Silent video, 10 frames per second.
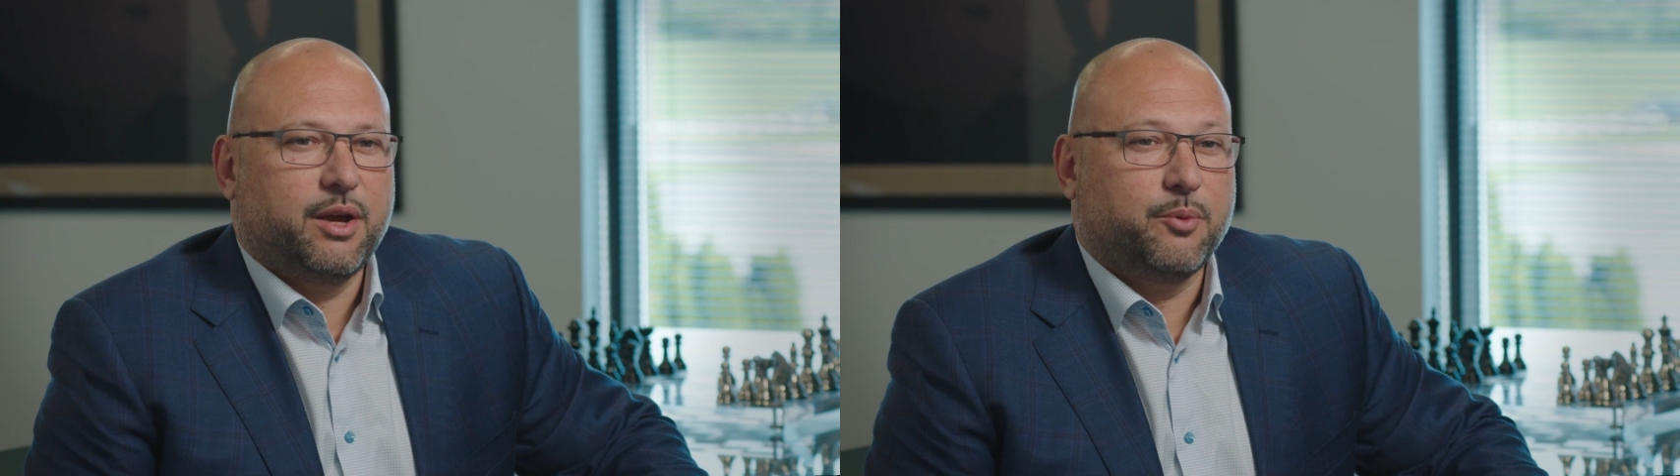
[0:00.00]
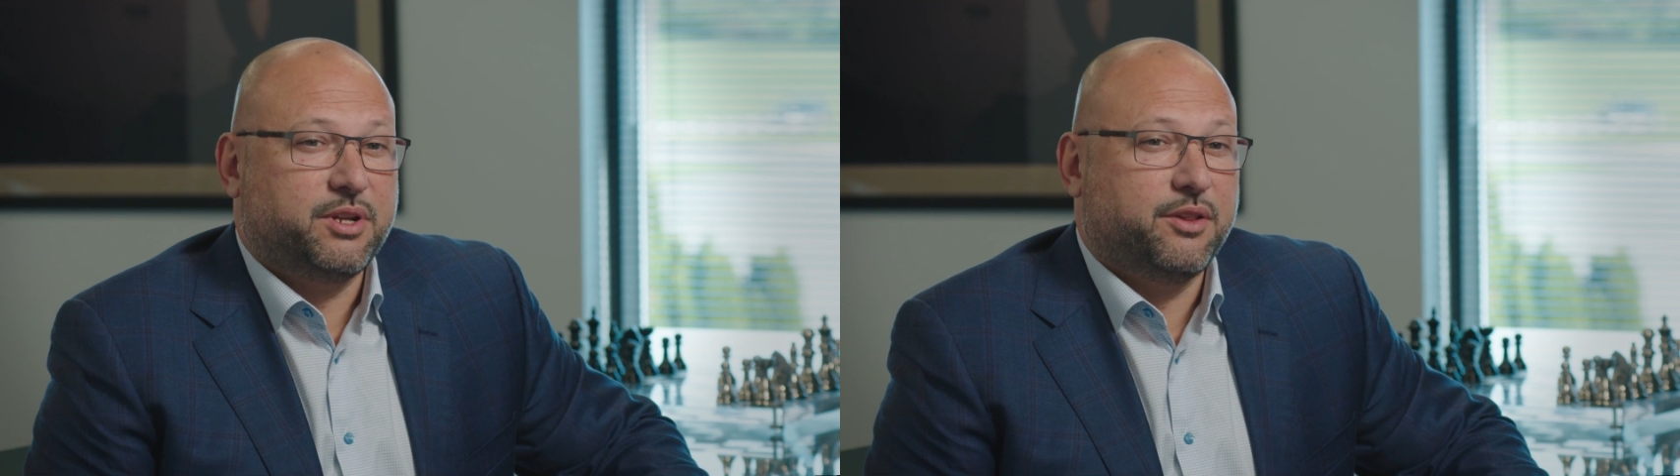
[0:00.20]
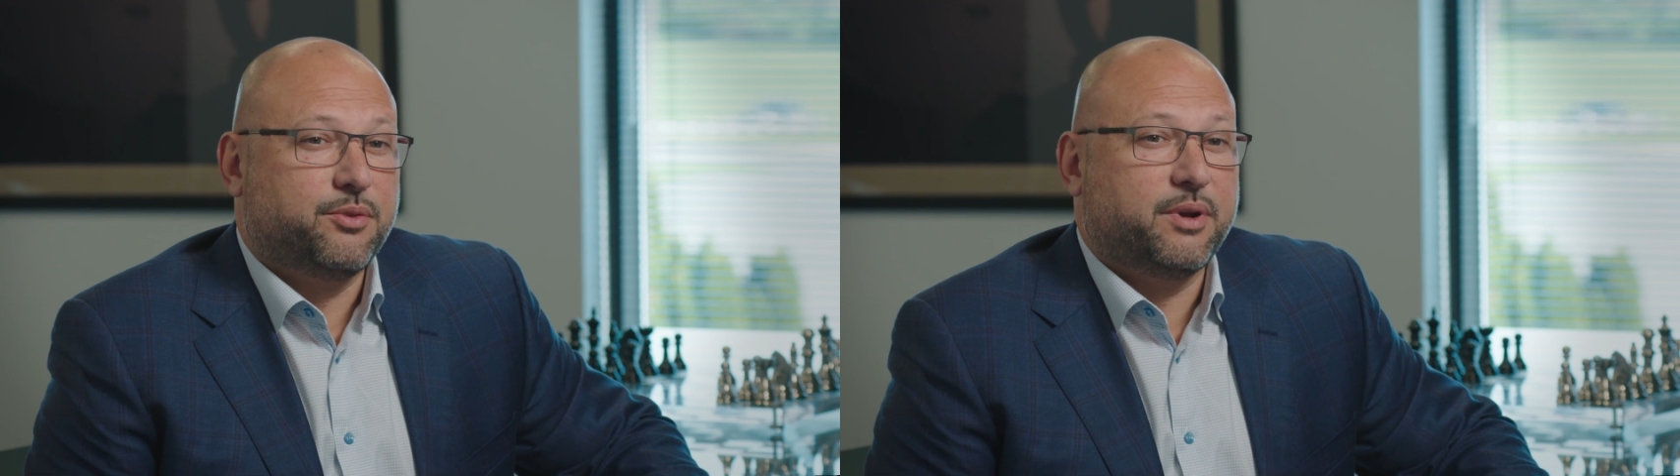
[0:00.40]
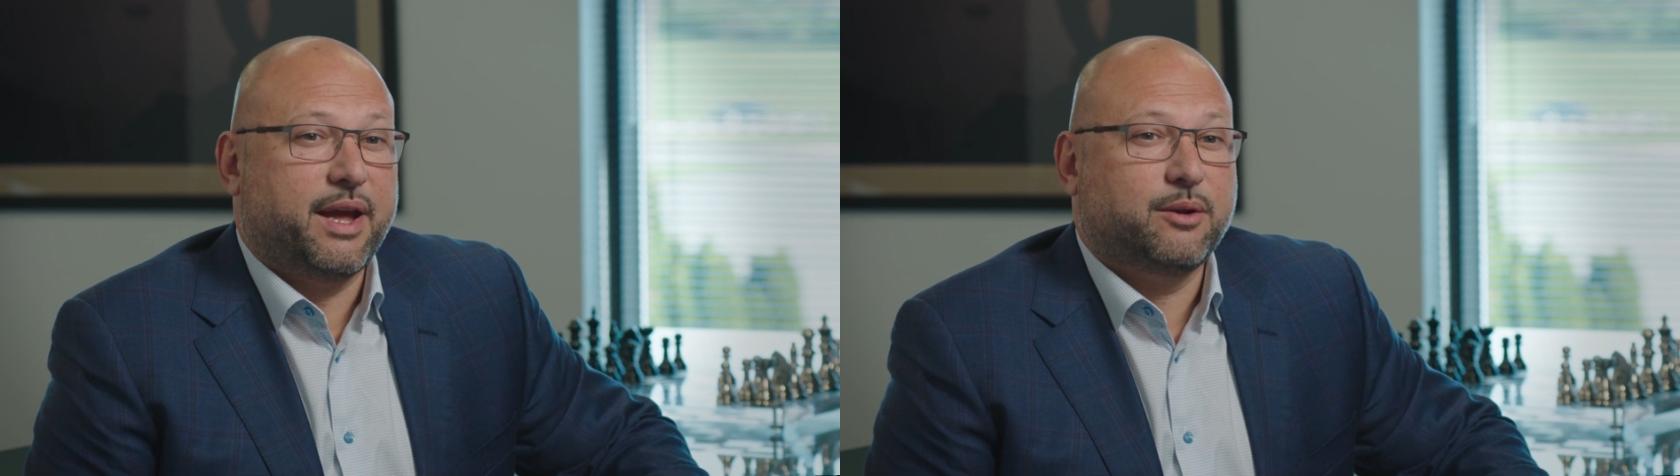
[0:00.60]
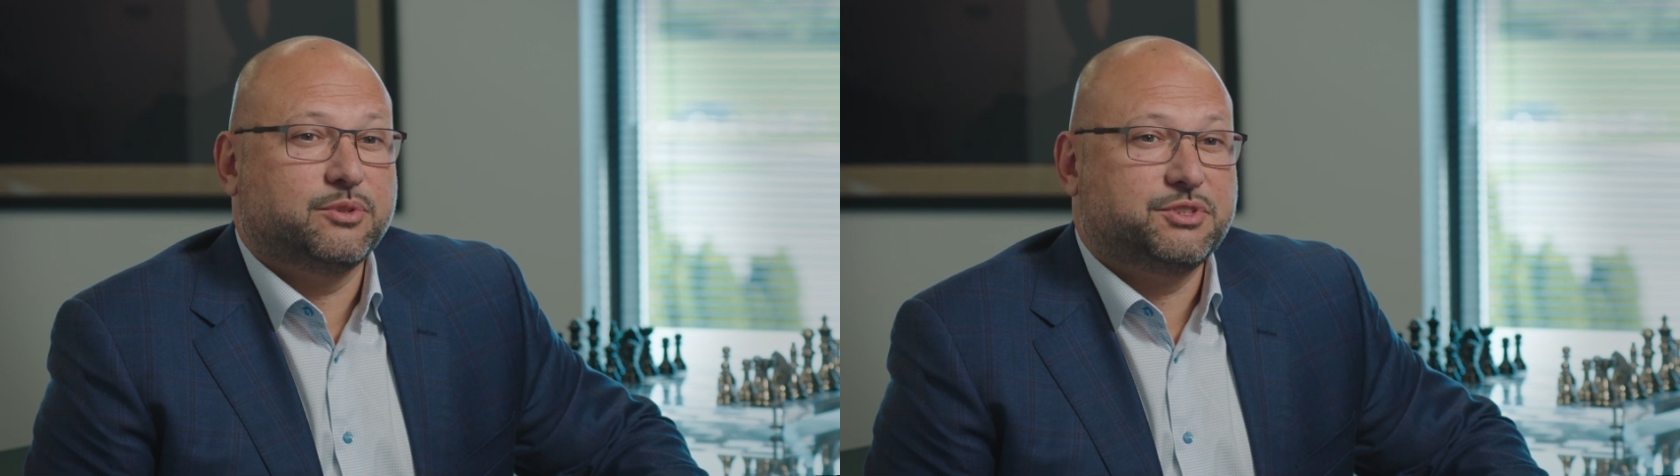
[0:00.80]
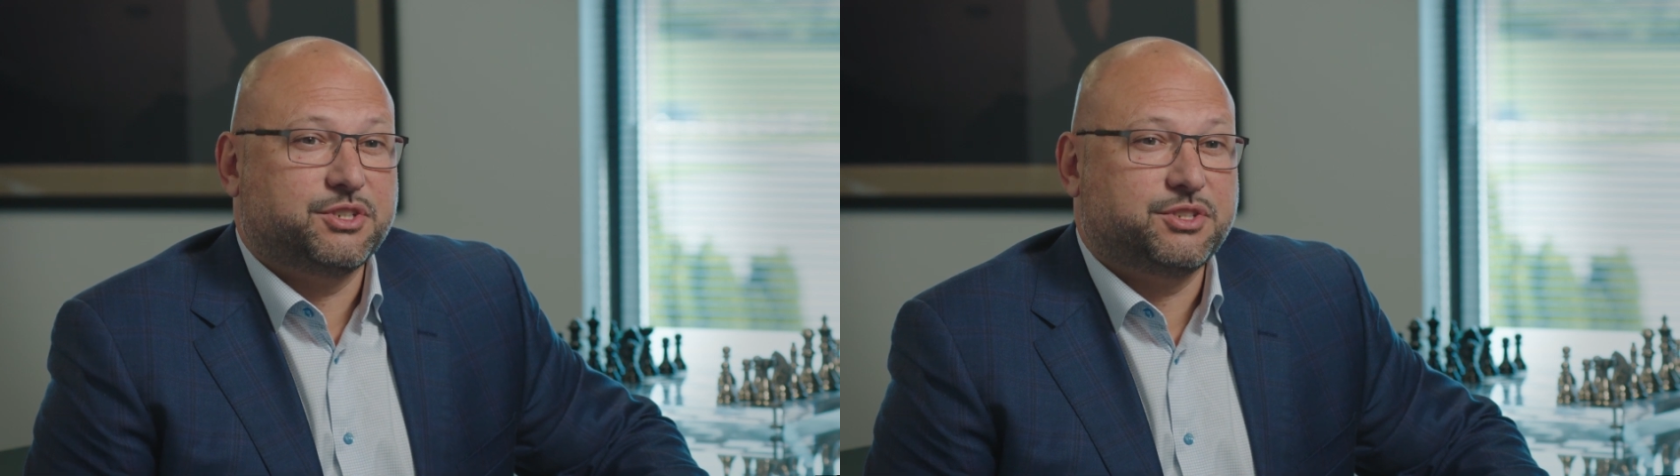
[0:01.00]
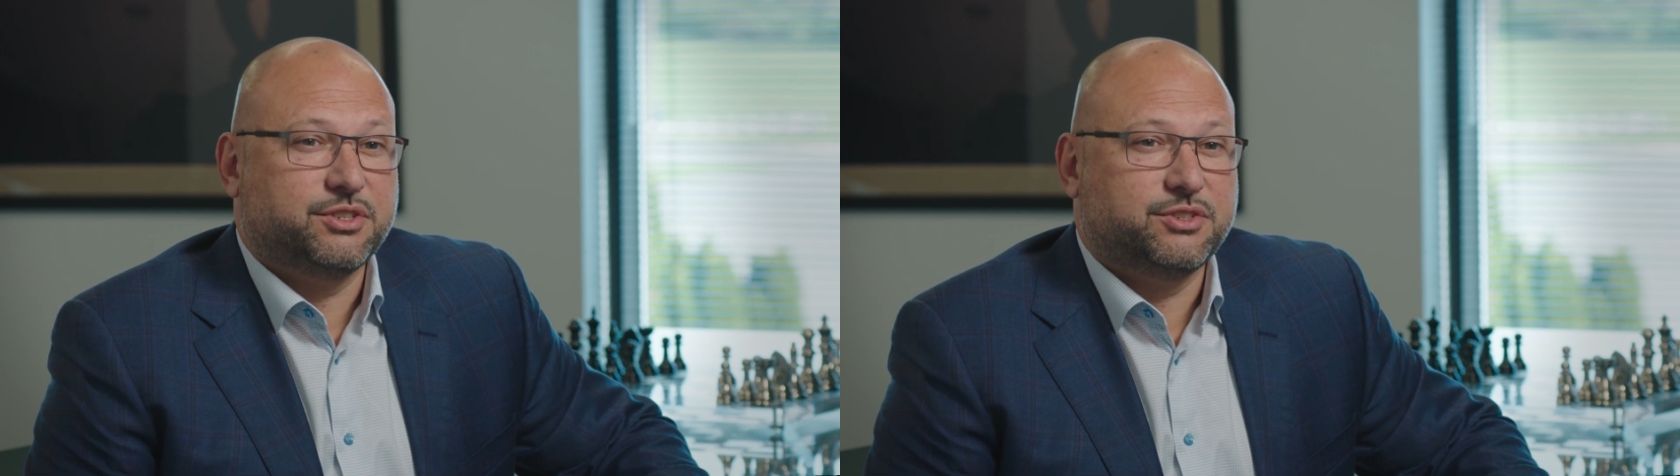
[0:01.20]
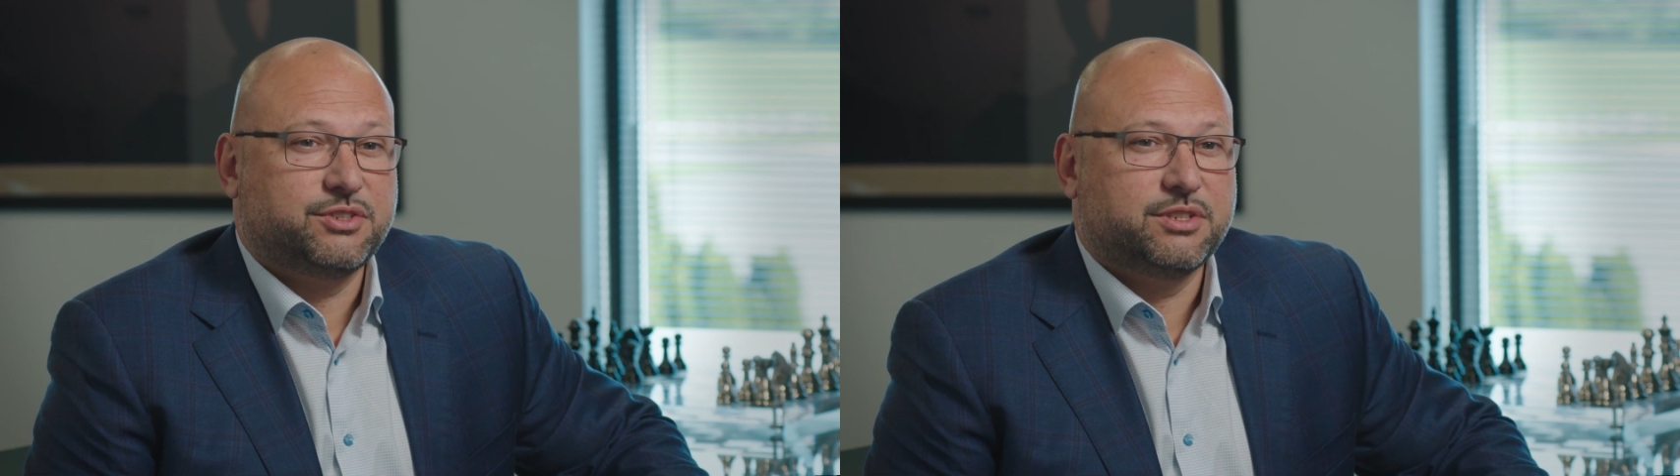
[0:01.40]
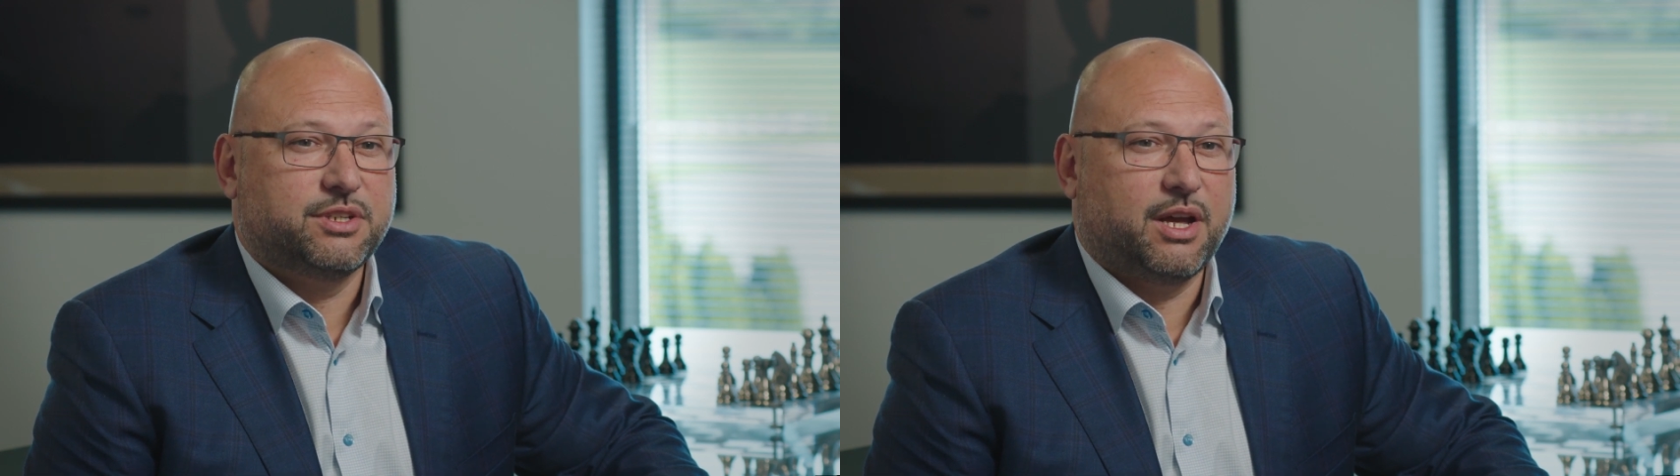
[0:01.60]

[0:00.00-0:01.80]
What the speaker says: We did three acquisitions,